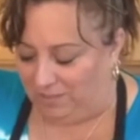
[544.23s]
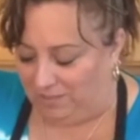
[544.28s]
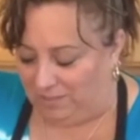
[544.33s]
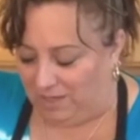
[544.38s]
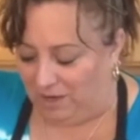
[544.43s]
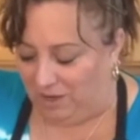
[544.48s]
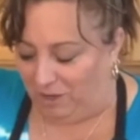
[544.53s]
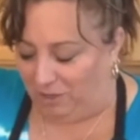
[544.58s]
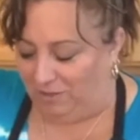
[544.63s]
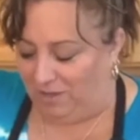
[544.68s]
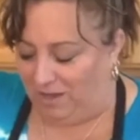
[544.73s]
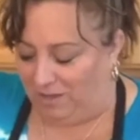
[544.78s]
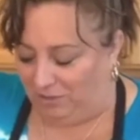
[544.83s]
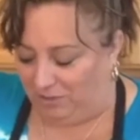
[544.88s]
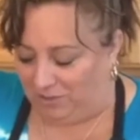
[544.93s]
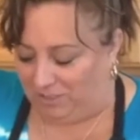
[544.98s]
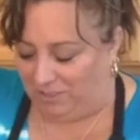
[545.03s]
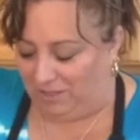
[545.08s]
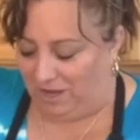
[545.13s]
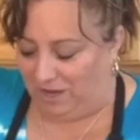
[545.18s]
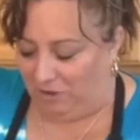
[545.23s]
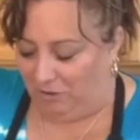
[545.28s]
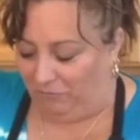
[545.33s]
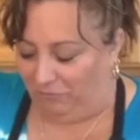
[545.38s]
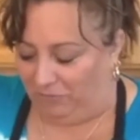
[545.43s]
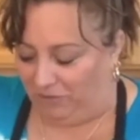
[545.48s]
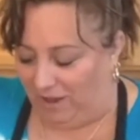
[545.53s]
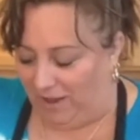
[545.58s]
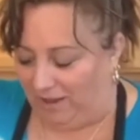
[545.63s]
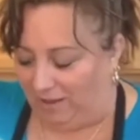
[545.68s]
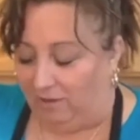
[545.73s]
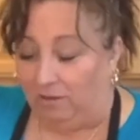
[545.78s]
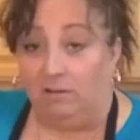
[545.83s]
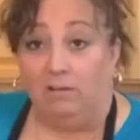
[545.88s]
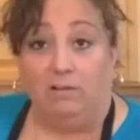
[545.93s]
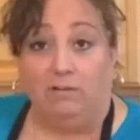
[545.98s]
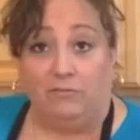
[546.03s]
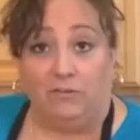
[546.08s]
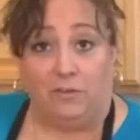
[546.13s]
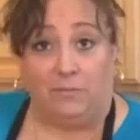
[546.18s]
they are needles and they go flying
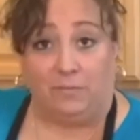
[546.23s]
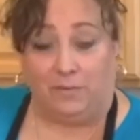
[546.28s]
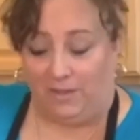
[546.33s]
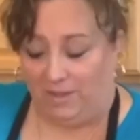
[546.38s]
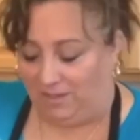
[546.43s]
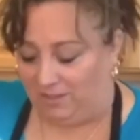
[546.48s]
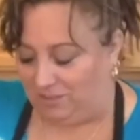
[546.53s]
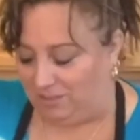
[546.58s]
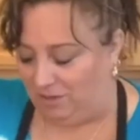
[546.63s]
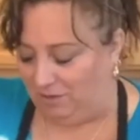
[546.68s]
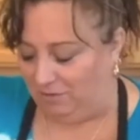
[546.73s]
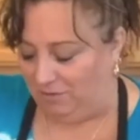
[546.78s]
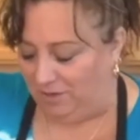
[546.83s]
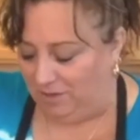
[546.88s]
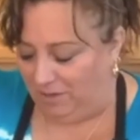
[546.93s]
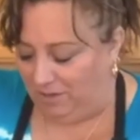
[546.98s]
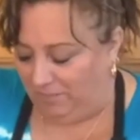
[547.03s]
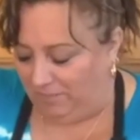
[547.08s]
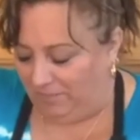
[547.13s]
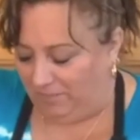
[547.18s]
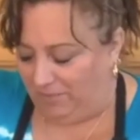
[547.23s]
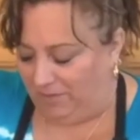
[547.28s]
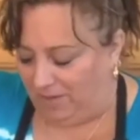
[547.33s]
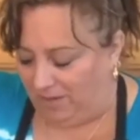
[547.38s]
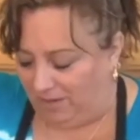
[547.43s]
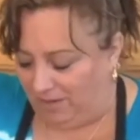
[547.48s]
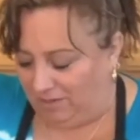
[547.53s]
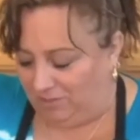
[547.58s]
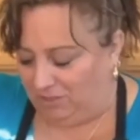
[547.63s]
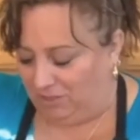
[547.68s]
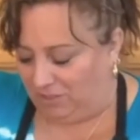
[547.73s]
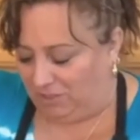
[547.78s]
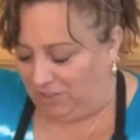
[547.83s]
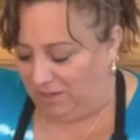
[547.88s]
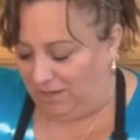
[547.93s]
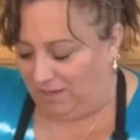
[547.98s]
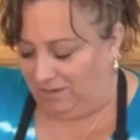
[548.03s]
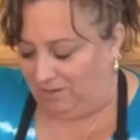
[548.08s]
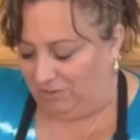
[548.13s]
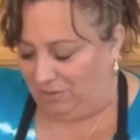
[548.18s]
all over the place. So you got to just
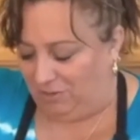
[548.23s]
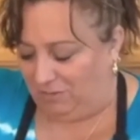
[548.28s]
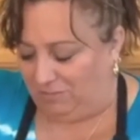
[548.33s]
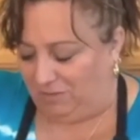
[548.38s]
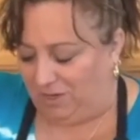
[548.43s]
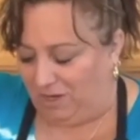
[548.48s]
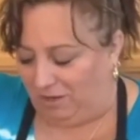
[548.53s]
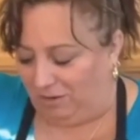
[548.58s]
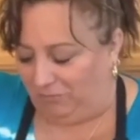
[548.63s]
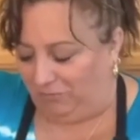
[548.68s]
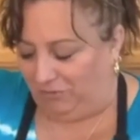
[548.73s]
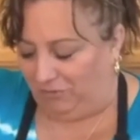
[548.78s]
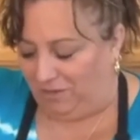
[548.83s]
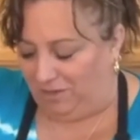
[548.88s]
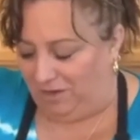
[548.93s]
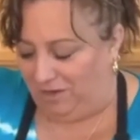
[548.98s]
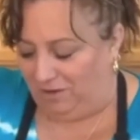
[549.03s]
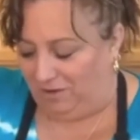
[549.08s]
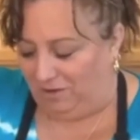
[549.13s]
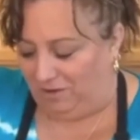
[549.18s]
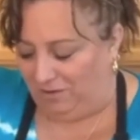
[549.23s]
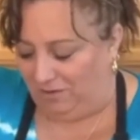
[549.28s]
kind of do them carefully here.